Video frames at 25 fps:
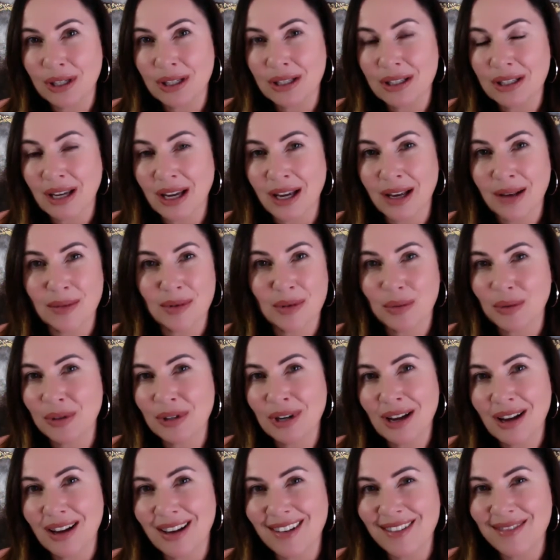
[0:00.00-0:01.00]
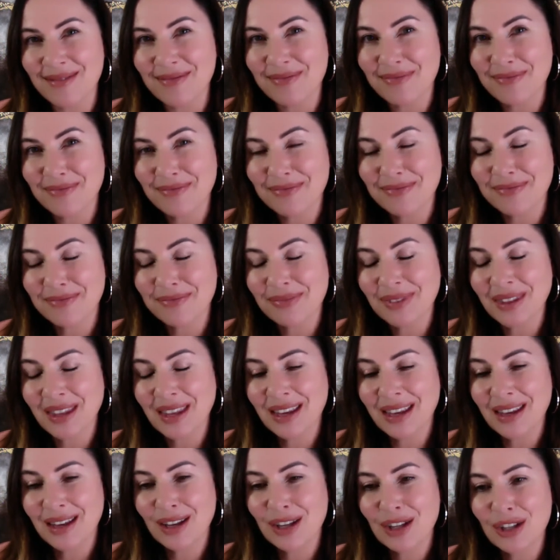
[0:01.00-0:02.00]
at times, we're not.
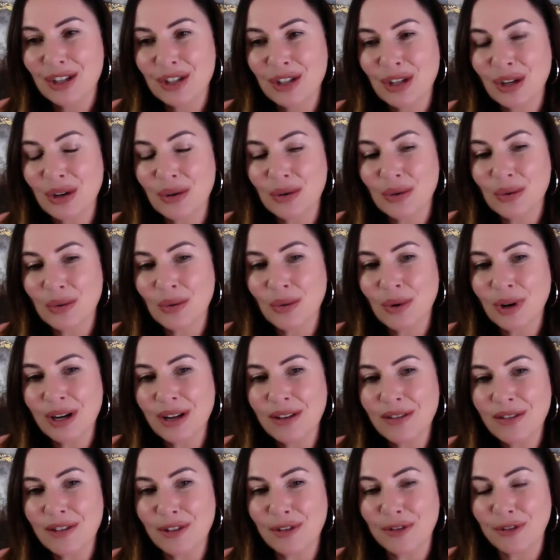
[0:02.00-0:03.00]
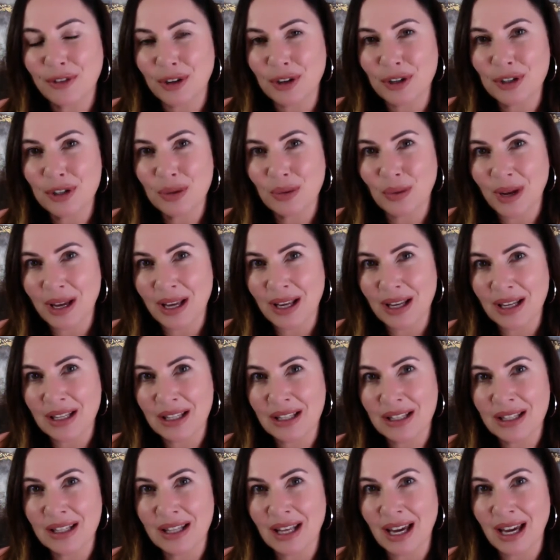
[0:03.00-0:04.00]
So one of the first
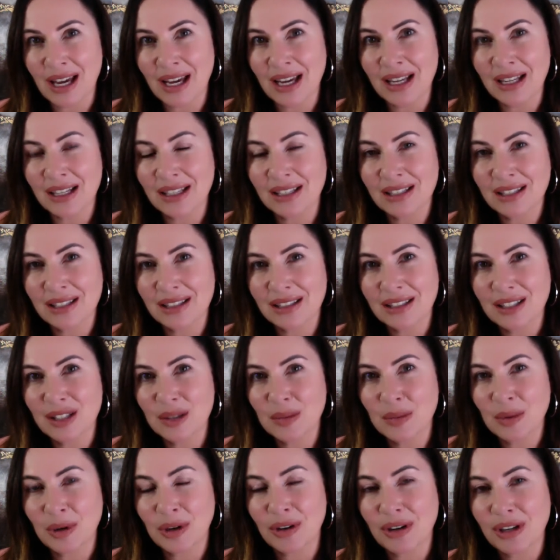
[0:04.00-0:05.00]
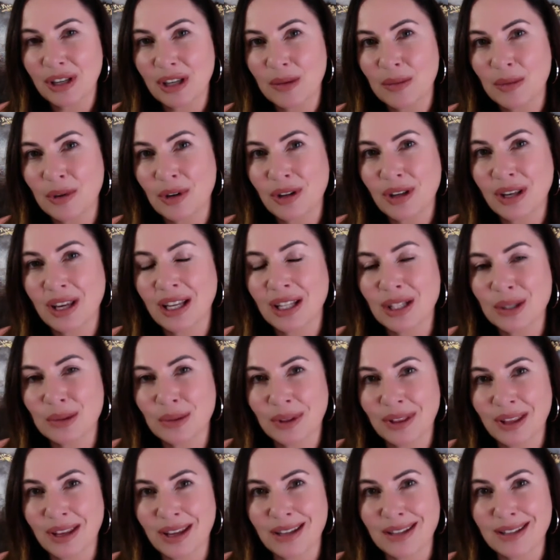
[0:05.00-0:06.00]
ways that spirit communicates
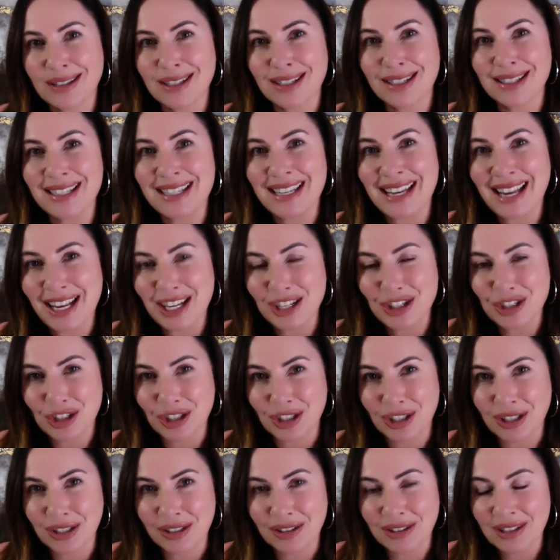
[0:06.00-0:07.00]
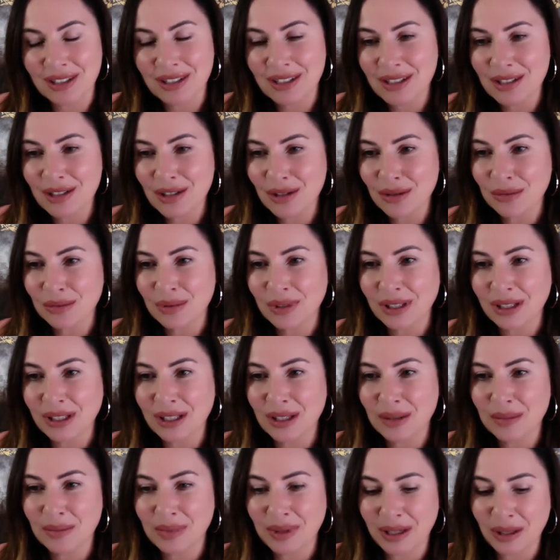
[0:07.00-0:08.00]
with us is nature. This is a
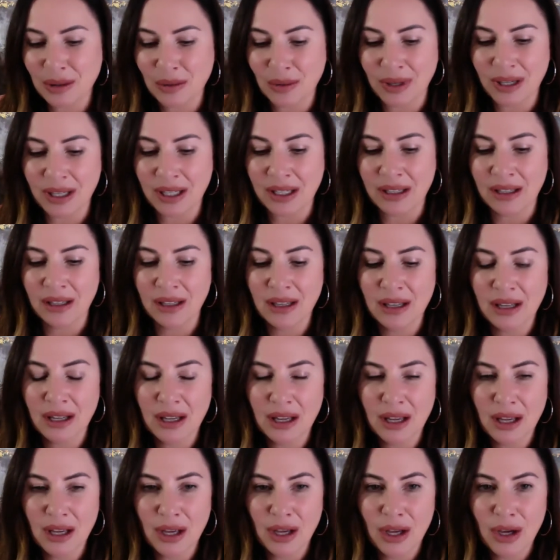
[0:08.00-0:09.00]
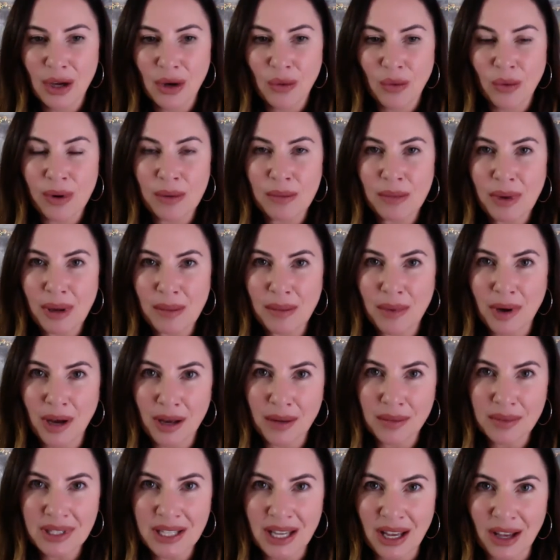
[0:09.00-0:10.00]
really big one. When my
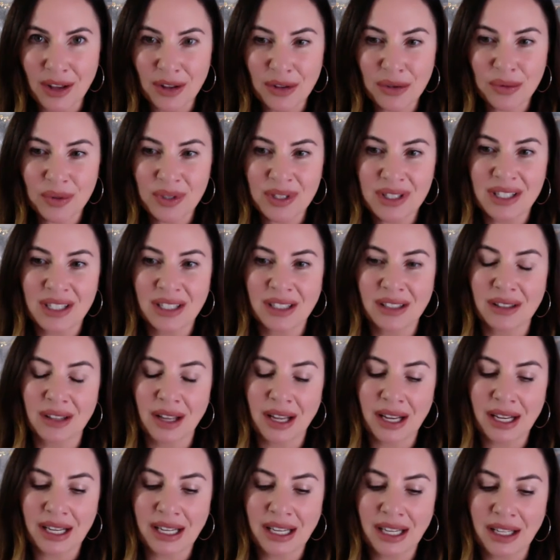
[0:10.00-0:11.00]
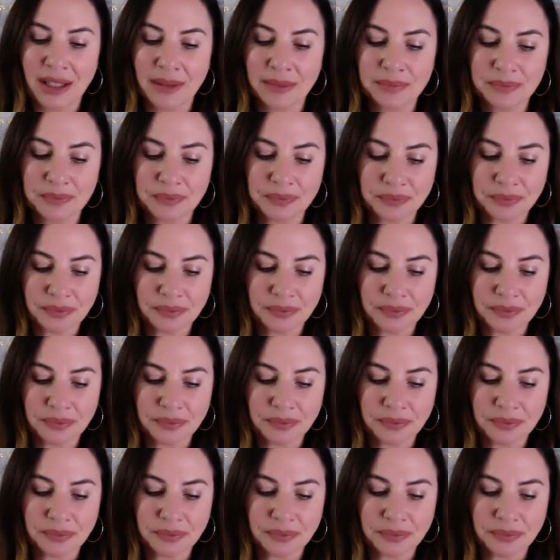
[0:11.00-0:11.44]
mom's health was declining,